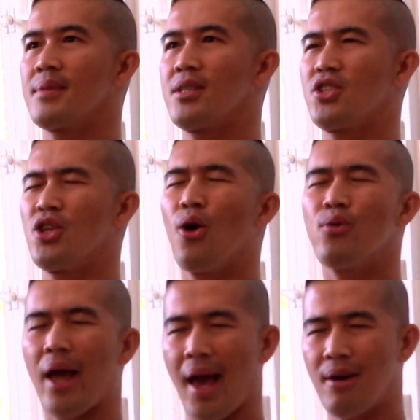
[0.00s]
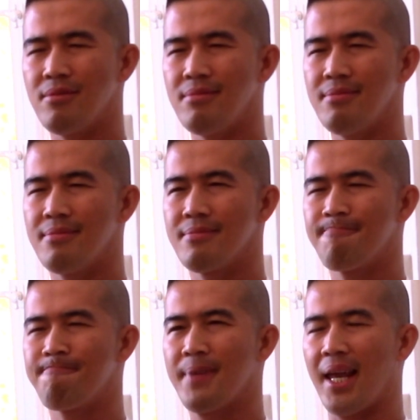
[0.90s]
slow down.
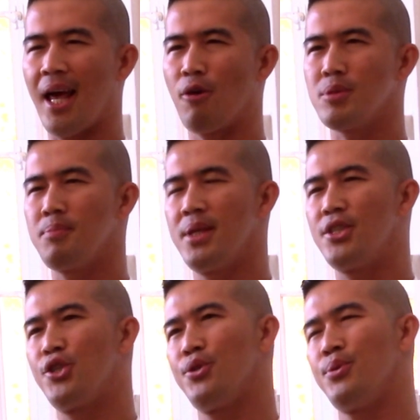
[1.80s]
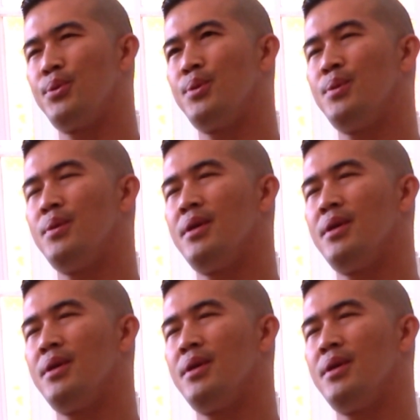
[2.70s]
It helps me to